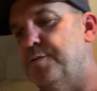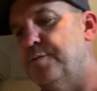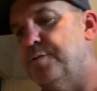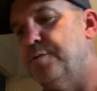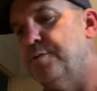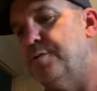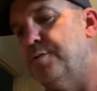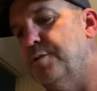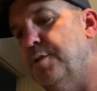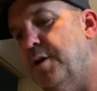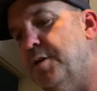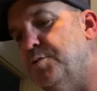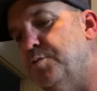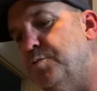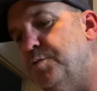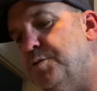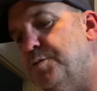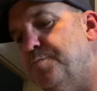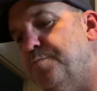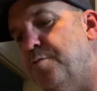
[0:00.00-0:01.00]
the actual
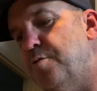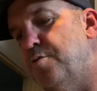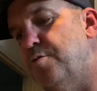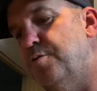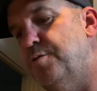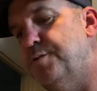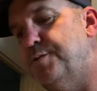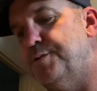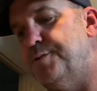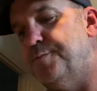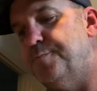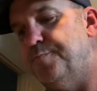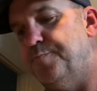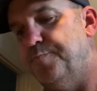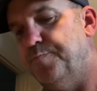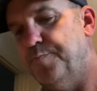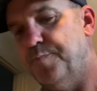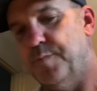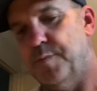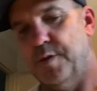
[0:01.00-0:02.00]
sprues.
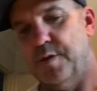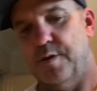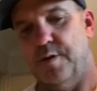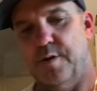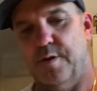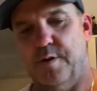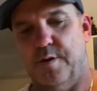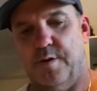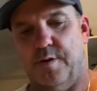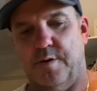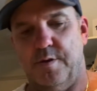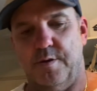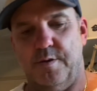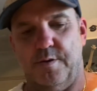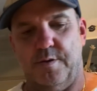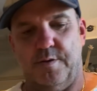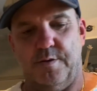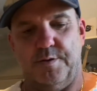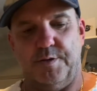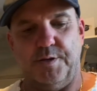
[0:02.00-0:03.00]

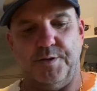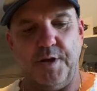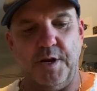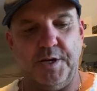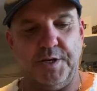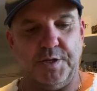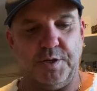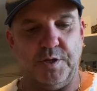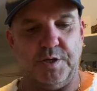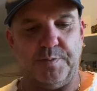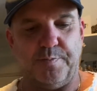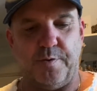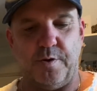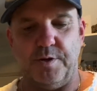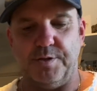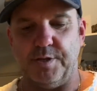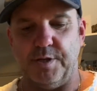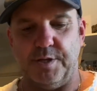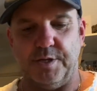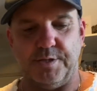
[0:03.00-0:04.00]
So it's only 2
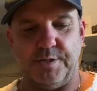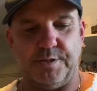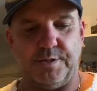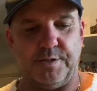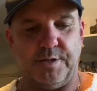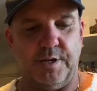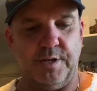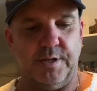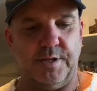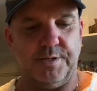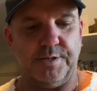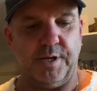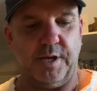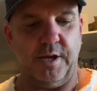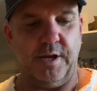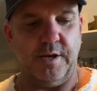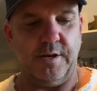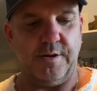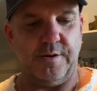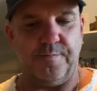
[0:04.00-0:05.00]
sprues in this
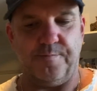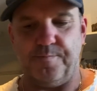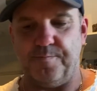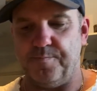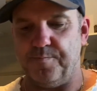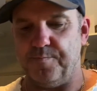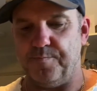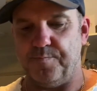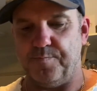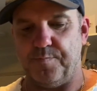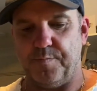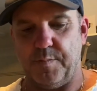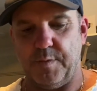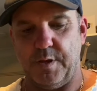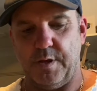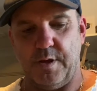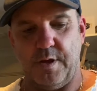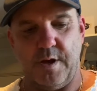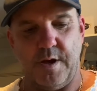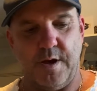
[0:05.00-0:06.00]
kit.
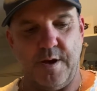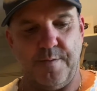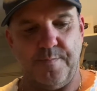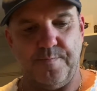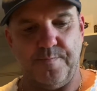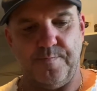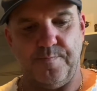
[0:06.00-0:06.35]
So